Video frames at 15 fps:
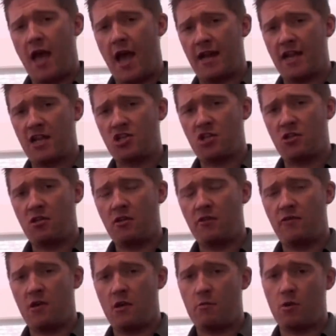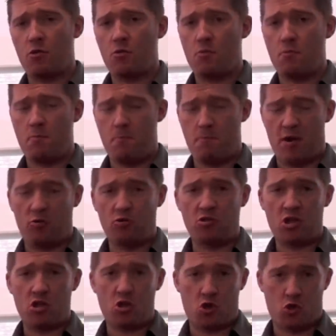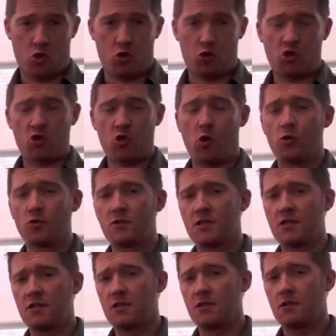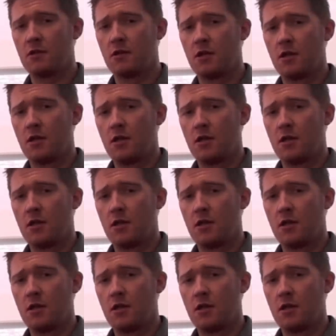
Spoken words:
initiative about building cross-continent